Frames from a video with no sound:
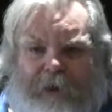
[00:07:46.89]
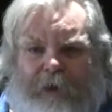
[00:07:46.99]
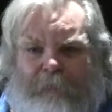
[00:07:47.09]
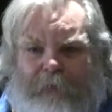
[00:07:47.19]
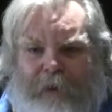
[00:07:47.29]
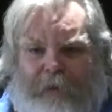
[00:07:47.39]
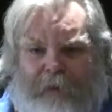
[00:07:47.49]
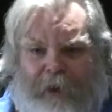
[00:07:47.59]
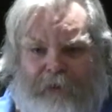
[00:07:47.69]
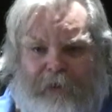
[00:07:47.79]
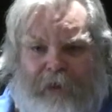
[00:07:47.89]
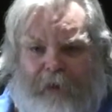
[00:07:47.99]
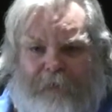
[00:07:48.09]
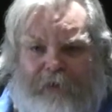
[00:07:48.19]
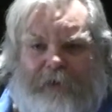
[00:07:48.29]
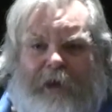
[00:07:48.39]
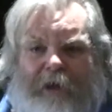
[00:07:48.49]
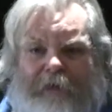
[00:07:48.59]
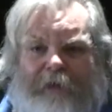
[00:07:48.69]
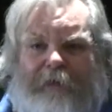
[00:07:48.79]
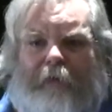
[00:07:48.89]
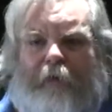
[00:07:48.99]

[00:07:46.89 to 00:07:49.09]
They don't need a lot of education.